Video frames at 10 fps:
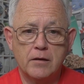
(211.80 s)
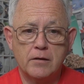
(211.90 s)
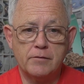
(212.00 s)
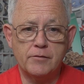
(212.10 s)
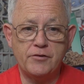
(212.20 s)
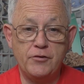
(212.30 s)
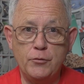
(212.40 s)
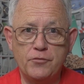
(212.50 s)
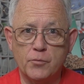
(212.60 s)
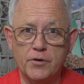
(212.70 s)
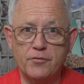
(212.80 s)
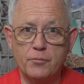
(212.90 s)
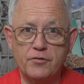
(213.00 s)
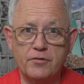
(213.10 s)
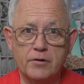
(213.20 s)
used ones,
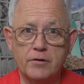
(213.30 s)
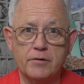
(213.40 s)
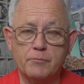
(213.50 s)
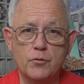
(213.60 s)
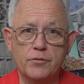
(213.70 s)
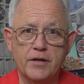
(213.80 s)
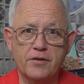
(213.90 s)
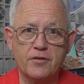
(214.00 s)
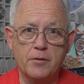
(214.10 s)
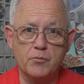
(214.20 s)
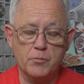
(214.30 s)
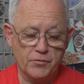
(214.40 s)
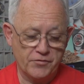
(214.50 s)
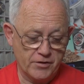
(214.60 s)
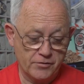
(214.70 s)
which are more than acceptable.
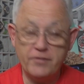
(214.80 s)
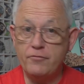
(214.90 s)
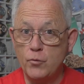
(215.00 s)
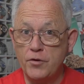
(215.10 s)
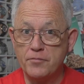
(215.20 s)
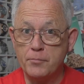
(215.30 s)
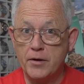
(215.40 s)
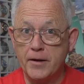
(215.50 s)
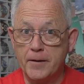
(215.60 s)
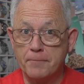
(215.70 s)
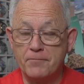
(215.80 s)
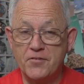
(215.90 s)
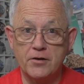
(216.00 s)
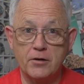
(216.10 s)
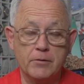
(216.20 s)
So different ways of buying them.
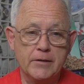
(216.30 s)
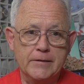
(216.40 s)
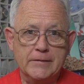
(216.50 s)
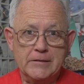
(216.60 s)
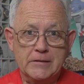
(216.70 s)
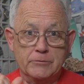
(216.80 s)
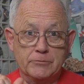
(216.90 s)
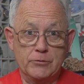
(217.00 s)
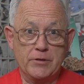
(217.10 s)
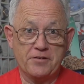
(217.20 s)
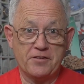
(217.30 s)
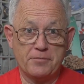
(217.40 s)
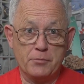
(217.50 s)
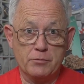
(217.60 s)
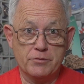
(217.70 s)
So Rolex
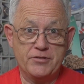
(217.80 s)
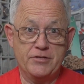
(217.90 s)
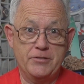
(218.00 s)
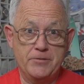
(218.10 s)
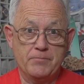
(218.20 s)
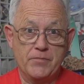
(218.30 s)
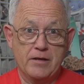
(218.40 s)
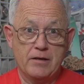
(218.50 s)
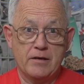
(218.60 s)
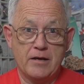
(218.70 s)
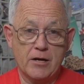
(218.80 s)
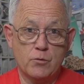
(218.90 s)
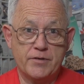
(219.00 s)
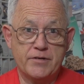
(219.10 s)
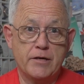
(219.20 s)
Explorer 2,
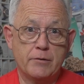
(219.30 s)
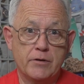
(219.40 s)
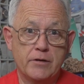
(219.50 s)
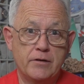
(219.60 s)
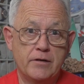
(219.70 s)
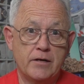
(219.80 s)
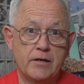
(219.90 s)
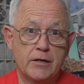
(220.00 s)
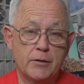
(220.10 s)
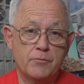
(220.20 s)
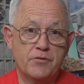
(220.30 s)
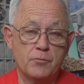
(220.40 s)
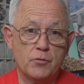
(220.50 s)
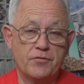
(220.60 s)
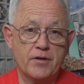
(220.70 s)
Aquaterra
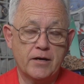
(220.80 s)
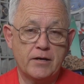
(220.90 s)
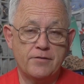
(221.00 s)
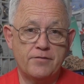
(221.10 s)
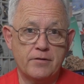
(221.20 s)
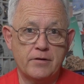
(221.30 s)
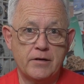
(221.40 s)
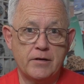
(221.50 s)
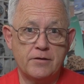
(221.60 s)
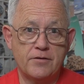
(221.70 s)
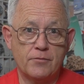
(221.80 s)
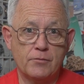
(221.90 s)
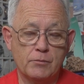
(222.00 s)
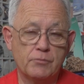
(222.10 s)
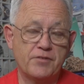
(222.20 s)
Small Seconds in
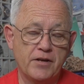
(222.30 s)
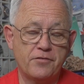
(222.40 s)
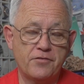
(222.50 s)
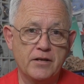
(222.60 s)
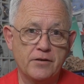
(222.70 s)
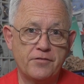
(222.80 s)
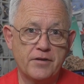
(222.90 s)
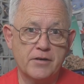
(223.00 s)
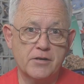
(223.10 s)
stainless steel and Sedna